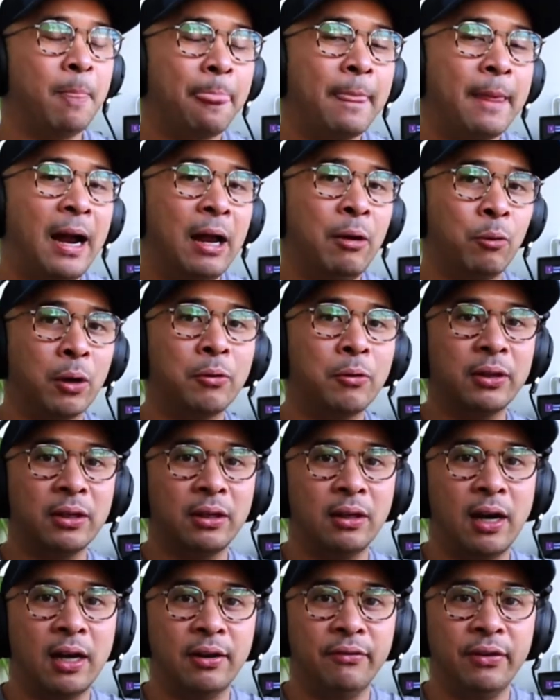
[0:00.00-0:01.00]
I work with a
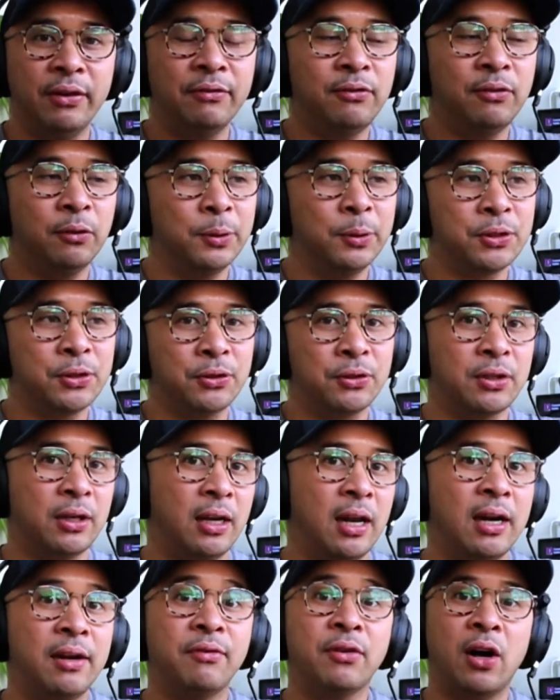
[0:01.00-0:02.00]
lot of influencers, a
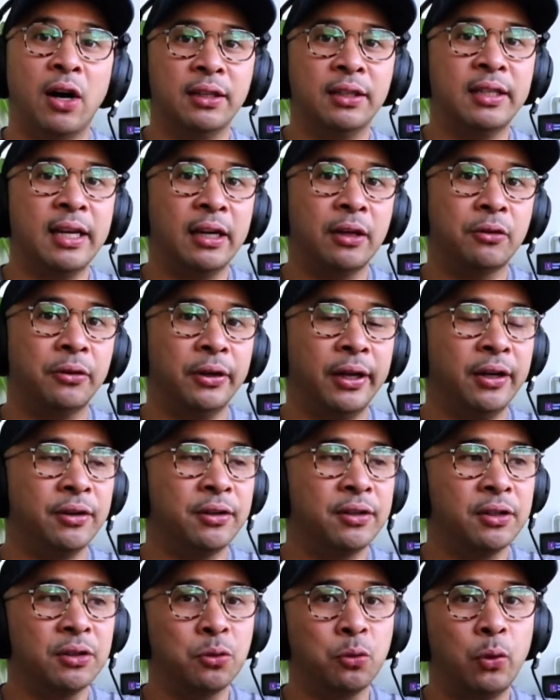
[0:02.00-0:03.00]
lot of content creators
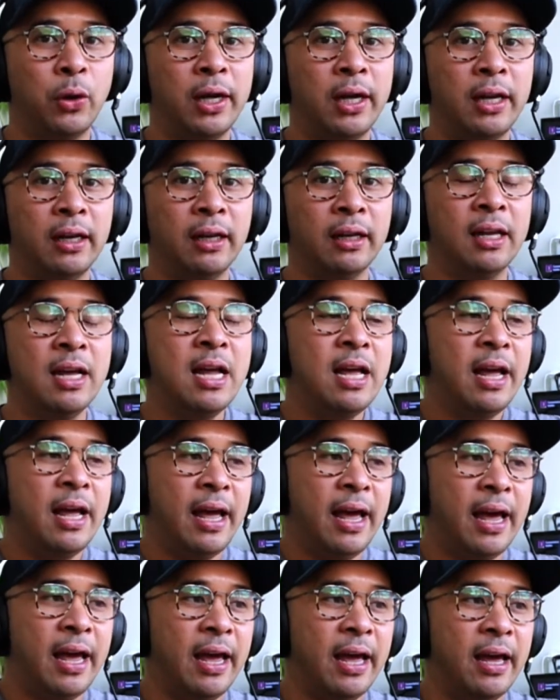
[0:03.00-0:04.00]
as well.
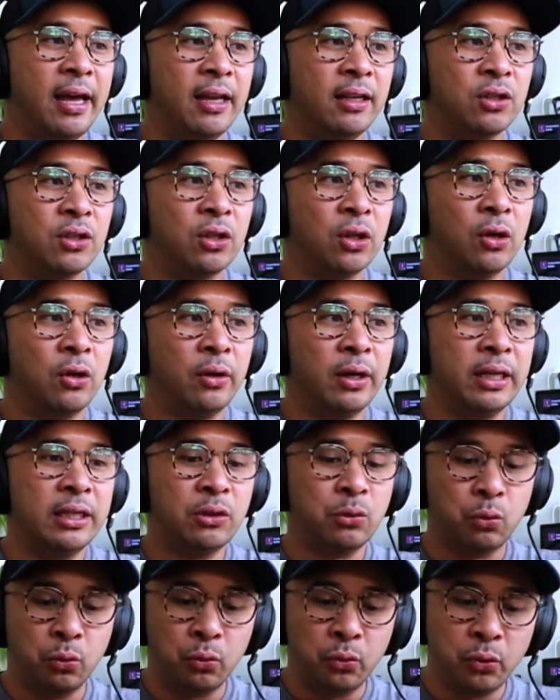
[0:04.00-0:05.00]
And so
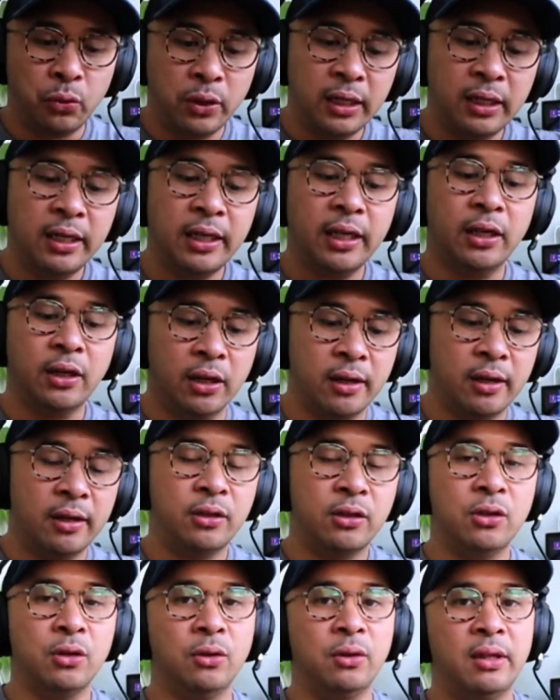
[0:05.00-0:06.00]
it's really
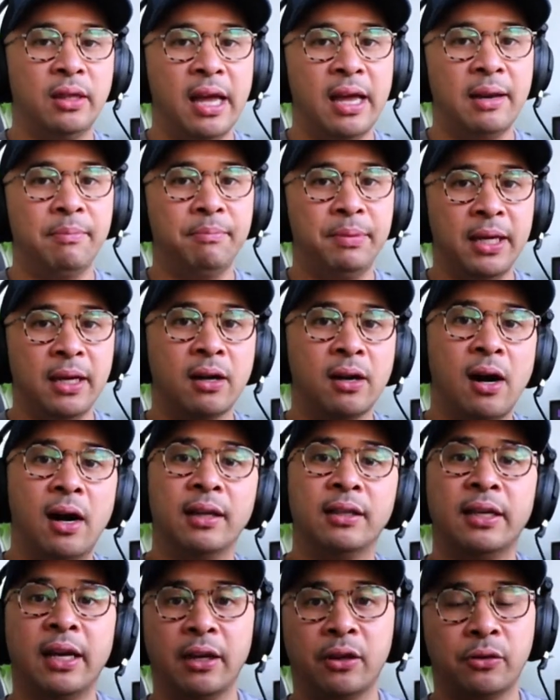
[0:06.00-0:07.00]
good to then be a
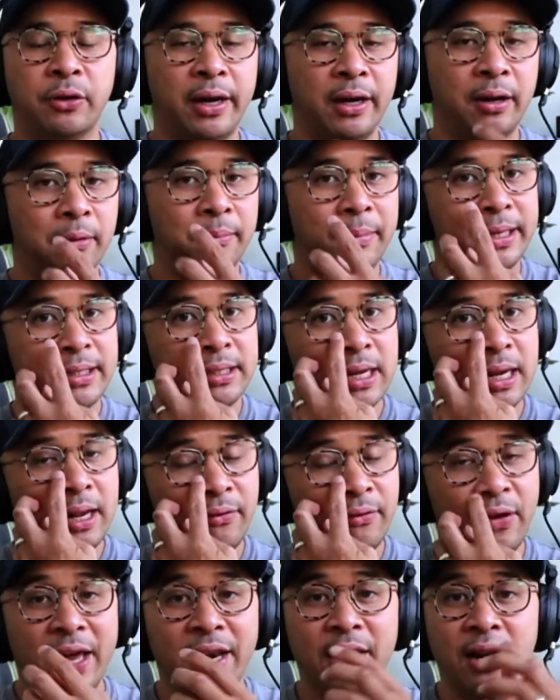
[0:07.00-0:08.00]
content creator
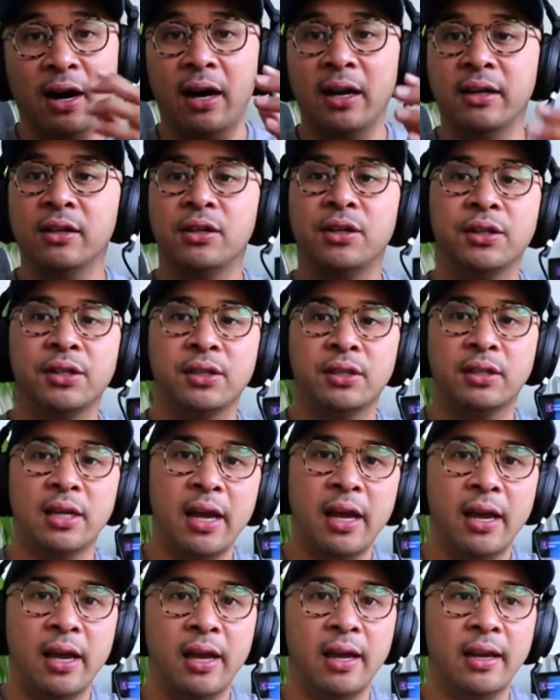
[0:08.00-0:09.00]
myself and
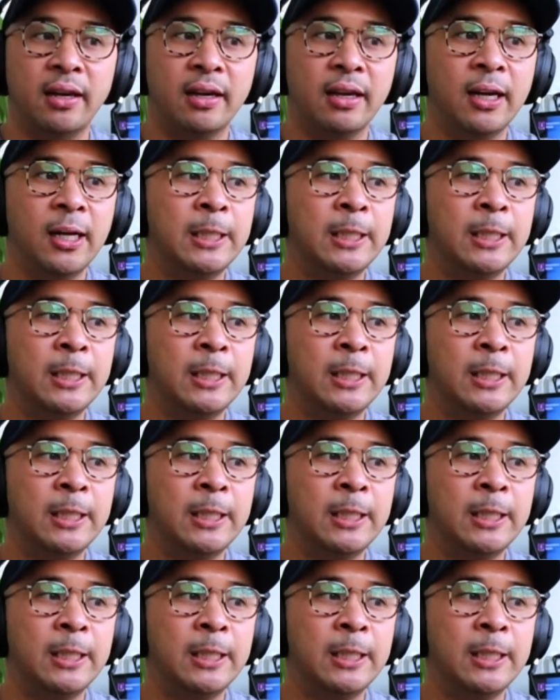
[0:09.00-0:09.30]
understand